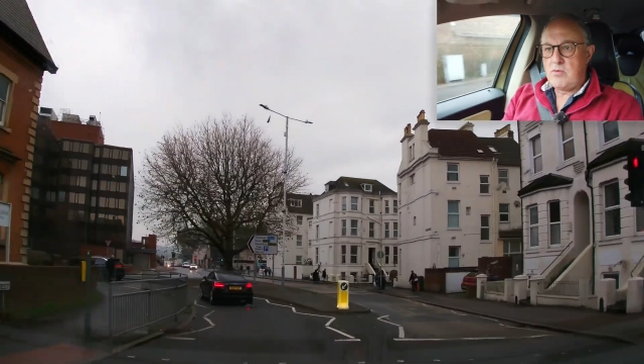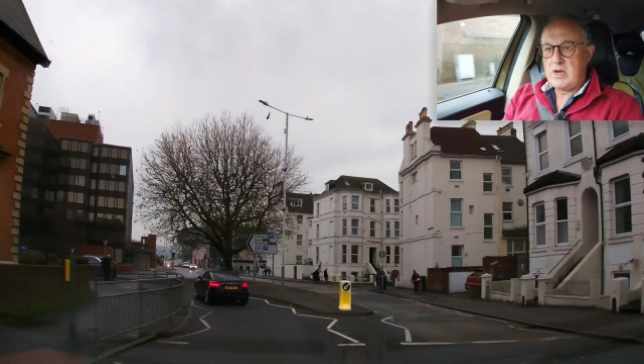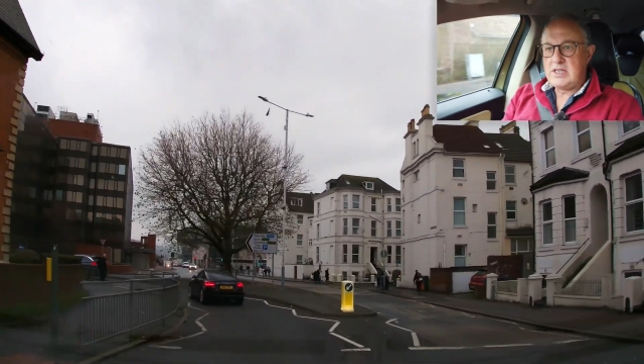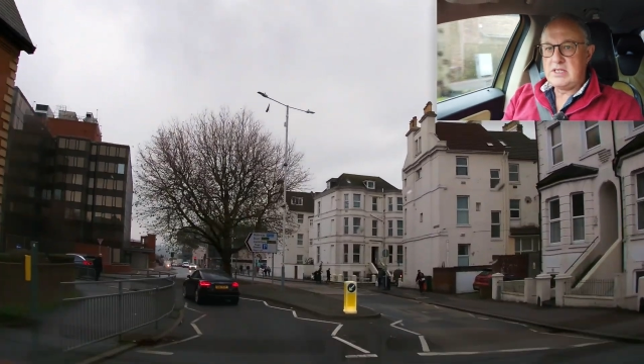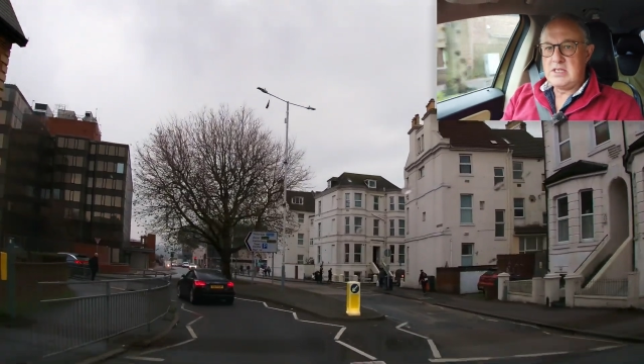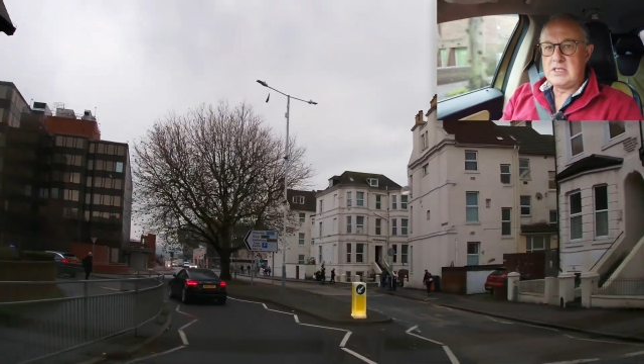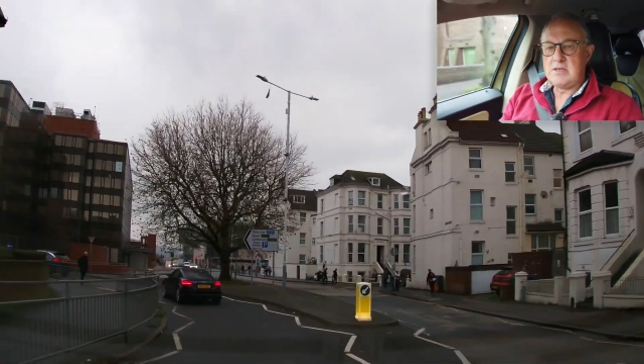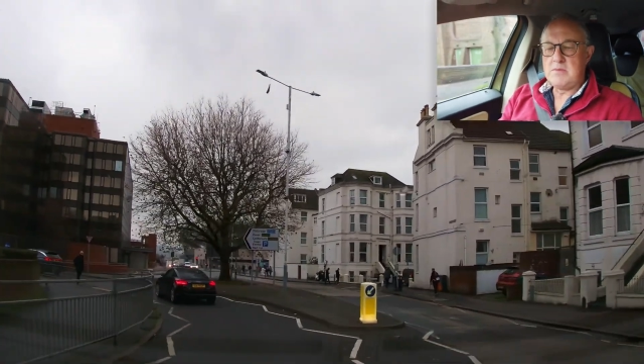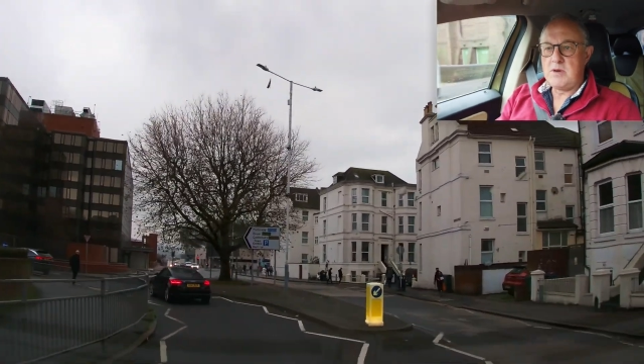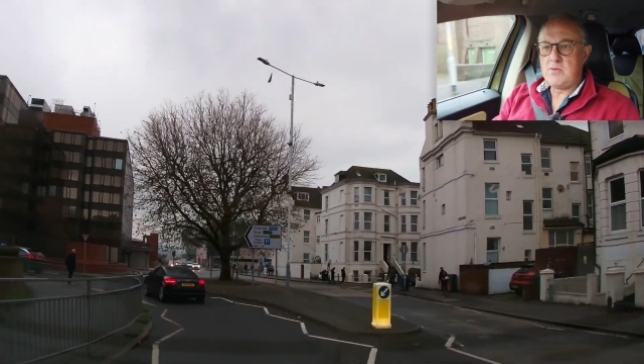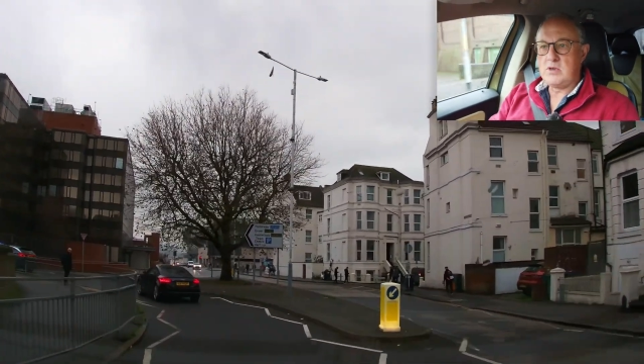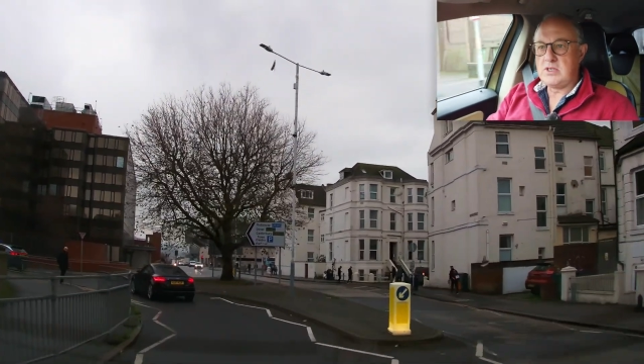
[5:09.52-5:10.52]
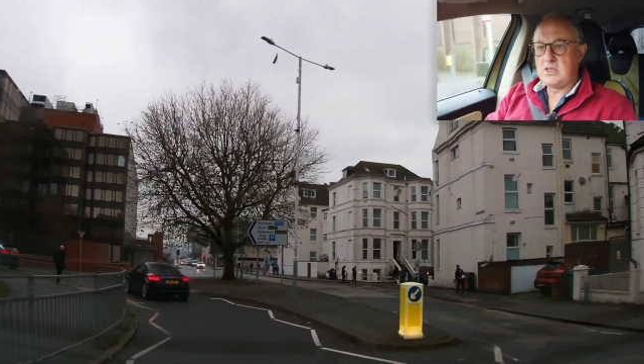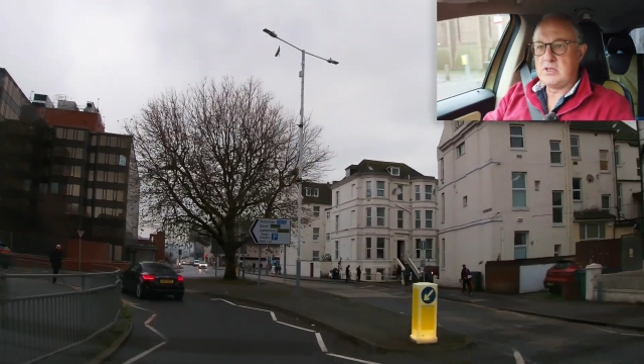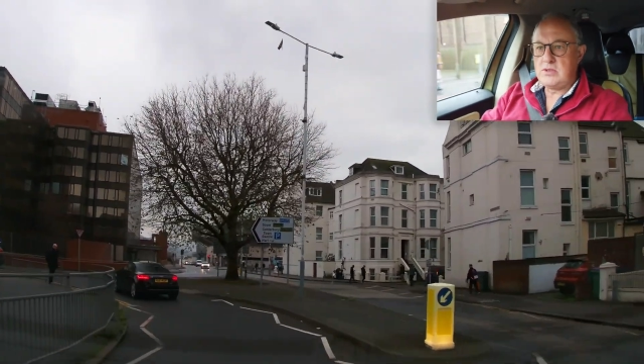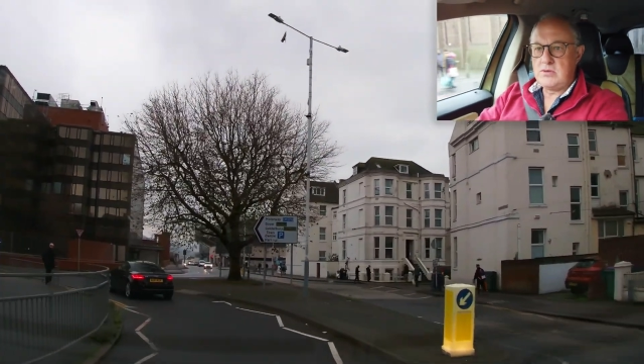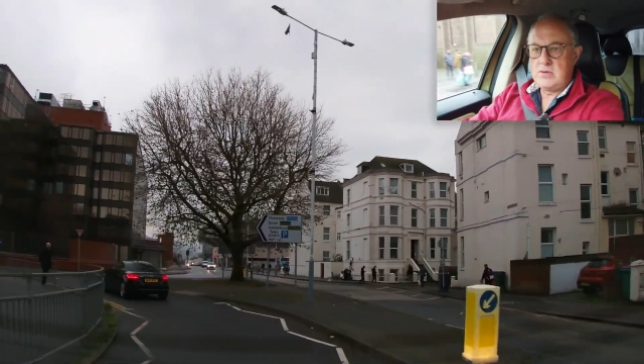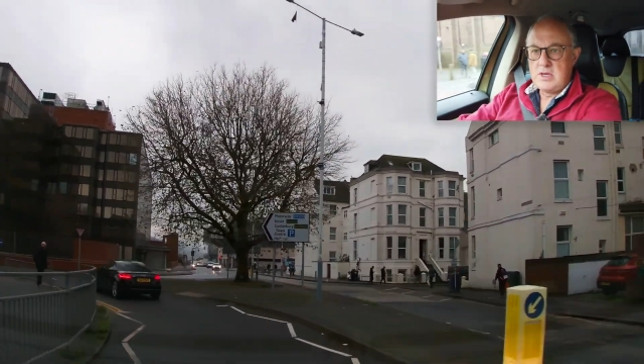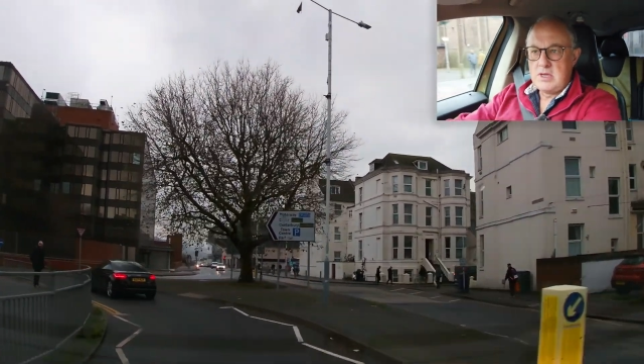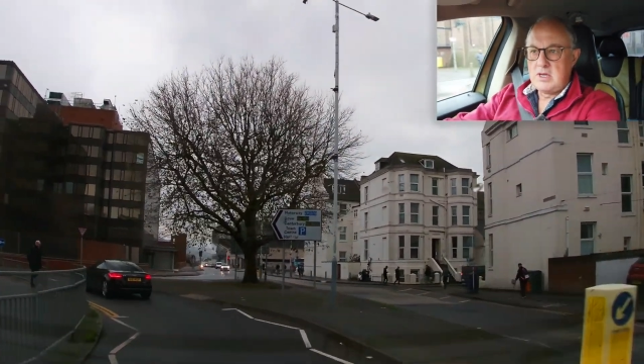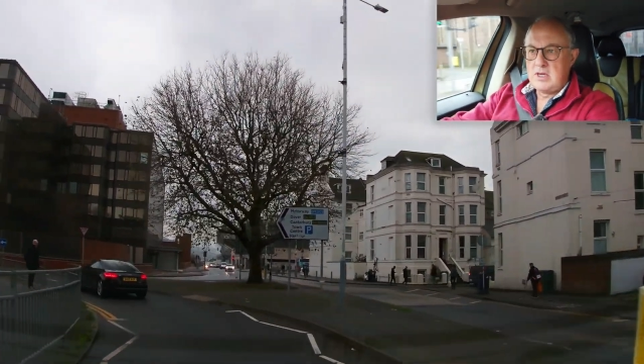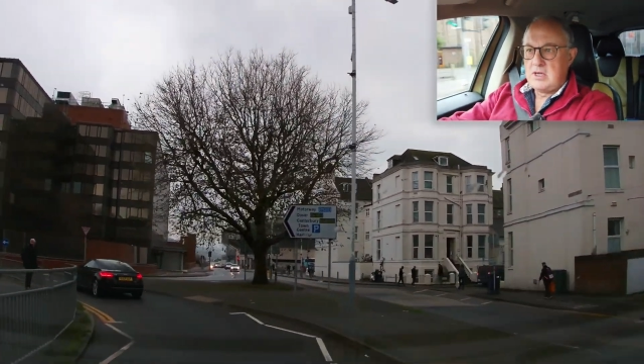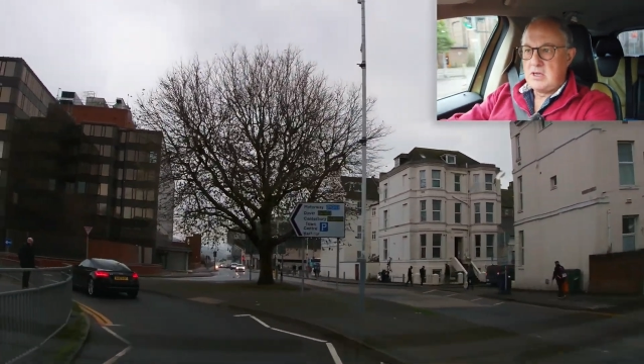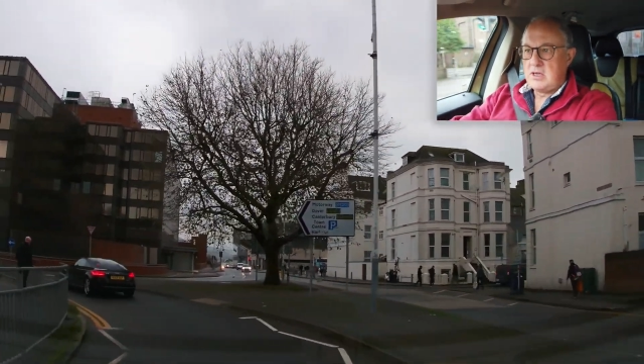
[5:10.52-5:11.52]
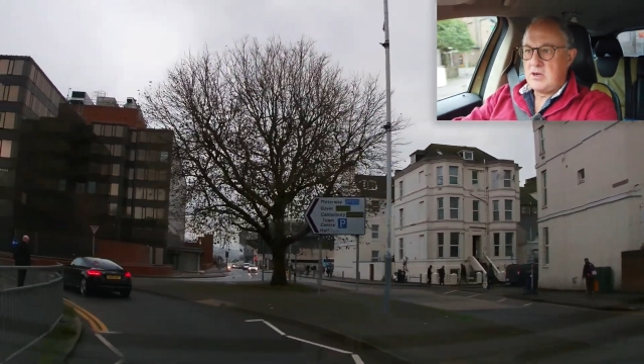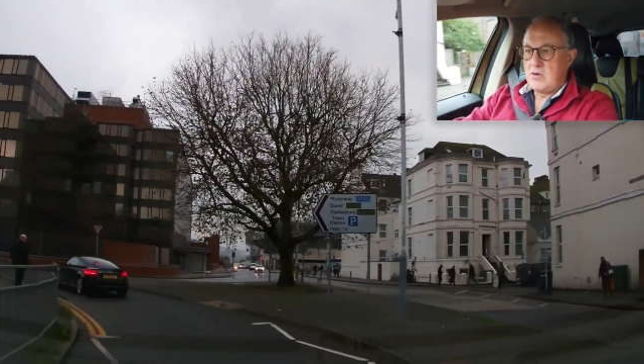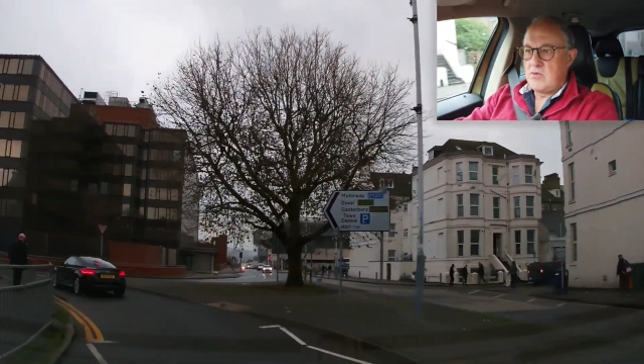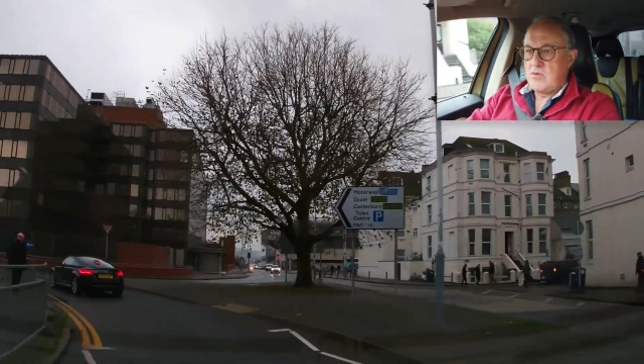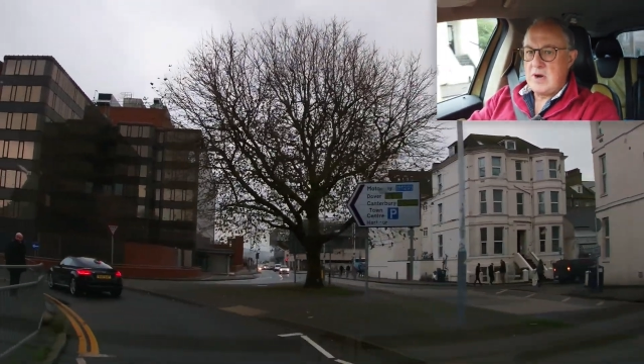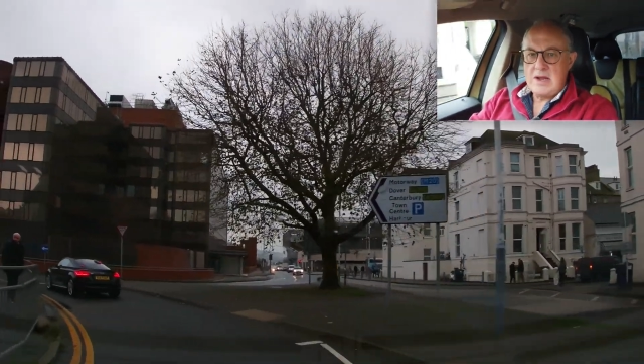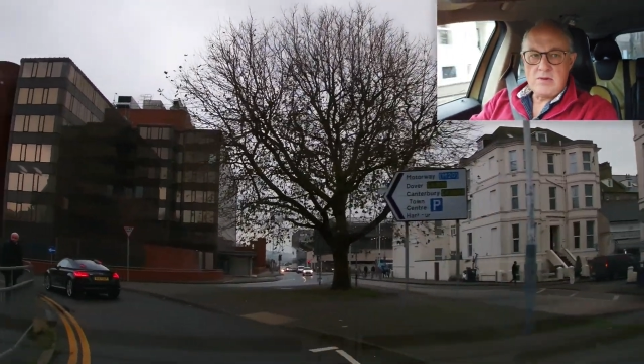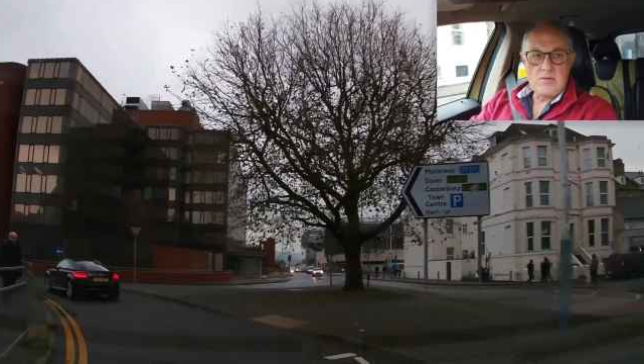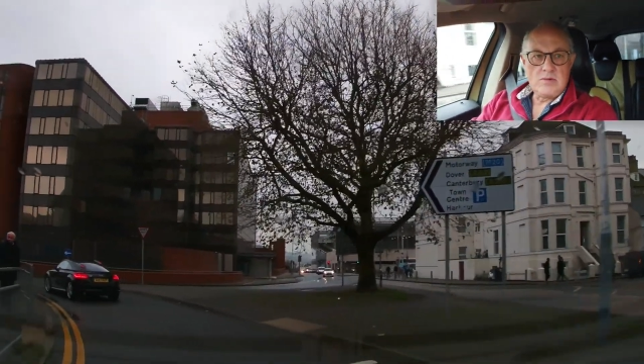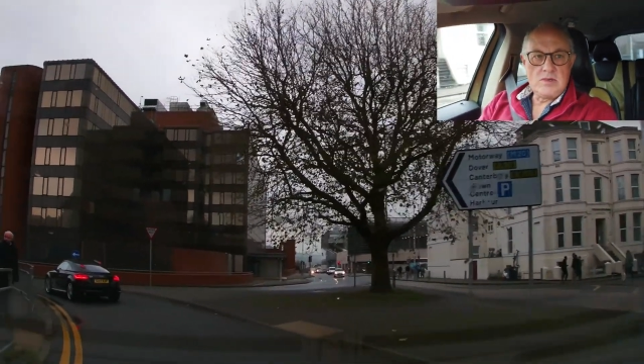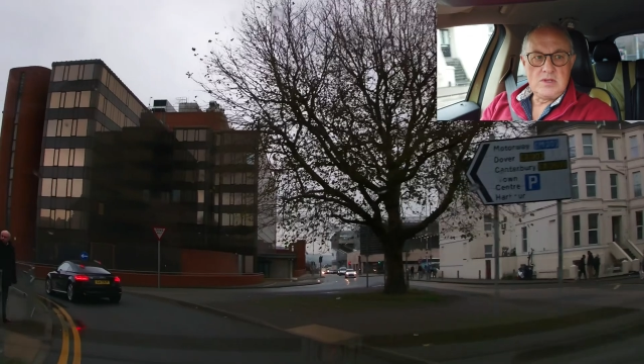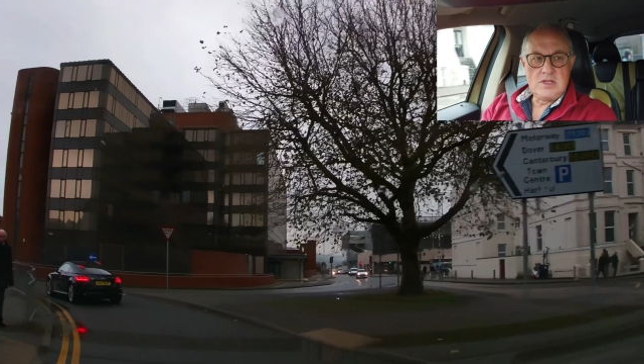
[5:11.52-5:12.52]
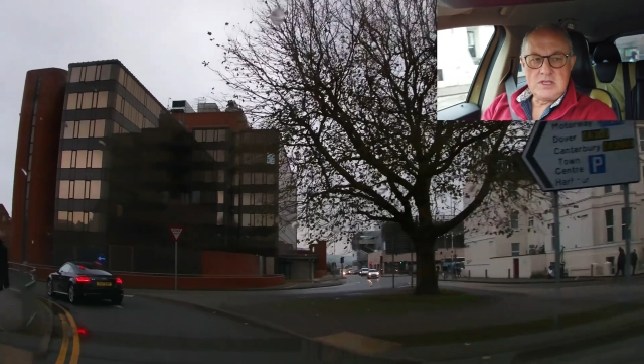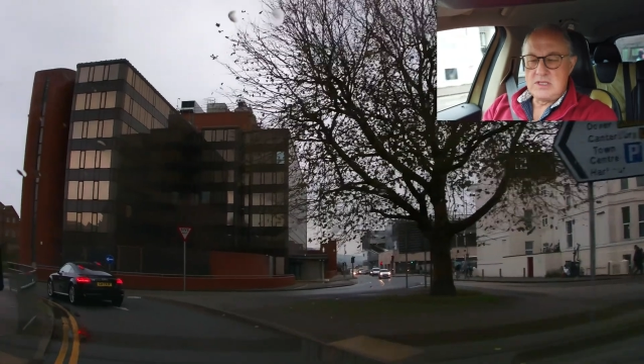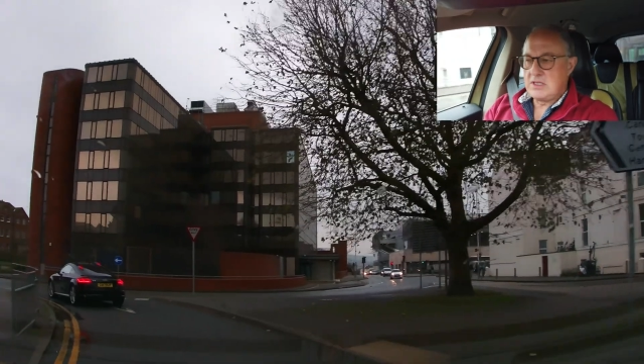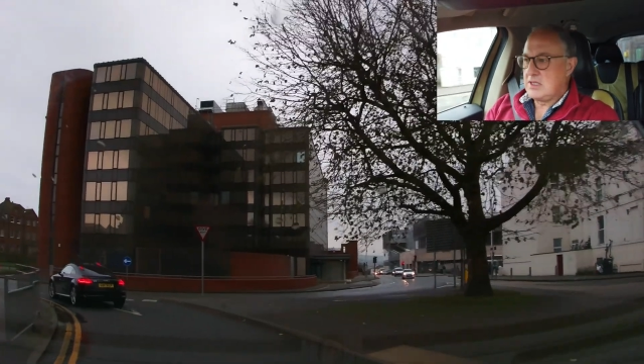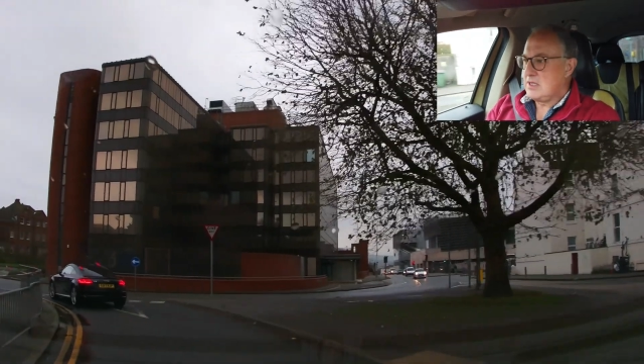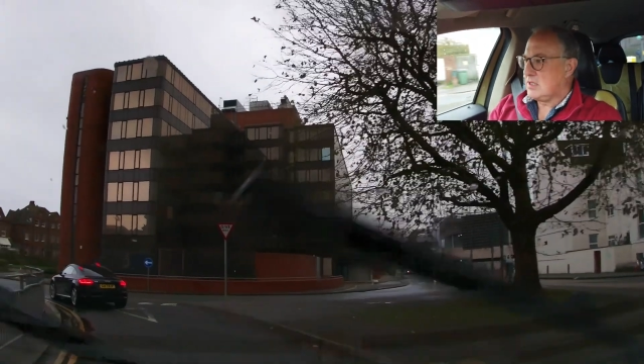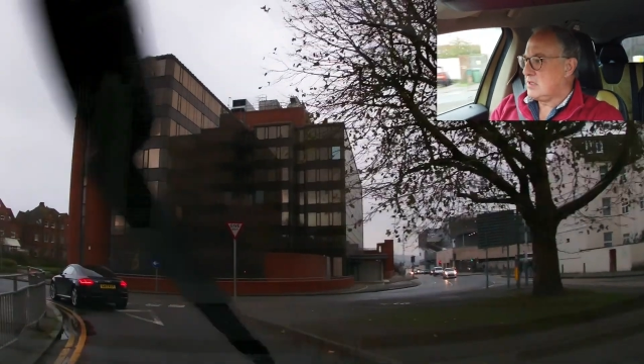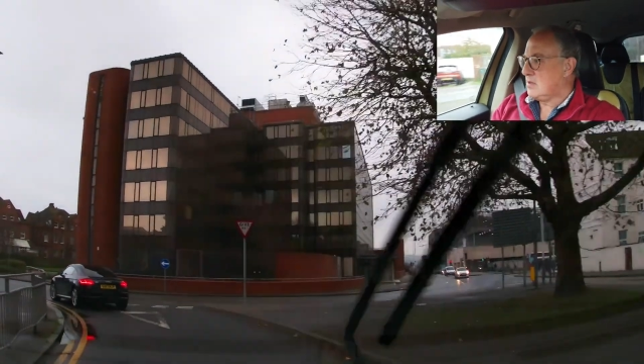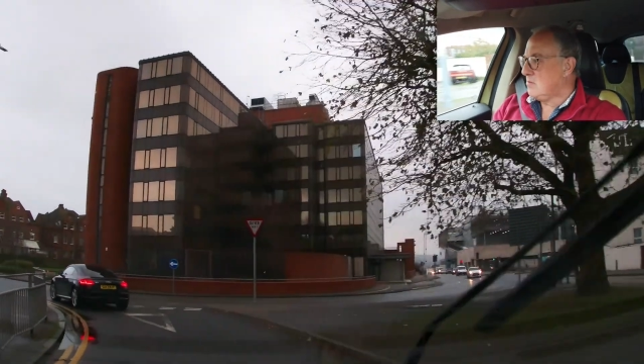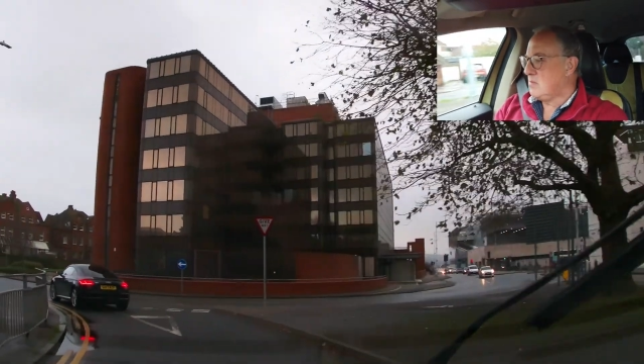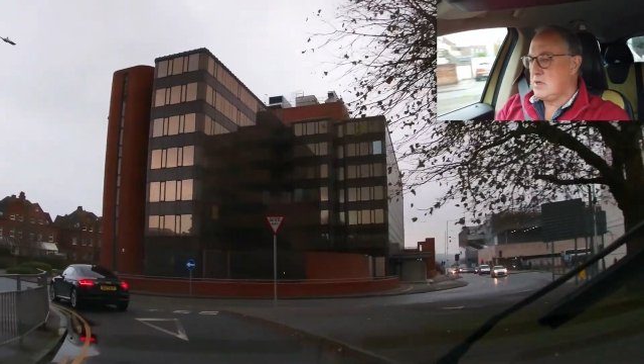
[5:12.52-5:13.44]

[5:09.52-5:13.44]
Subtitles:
system. I want to go round this system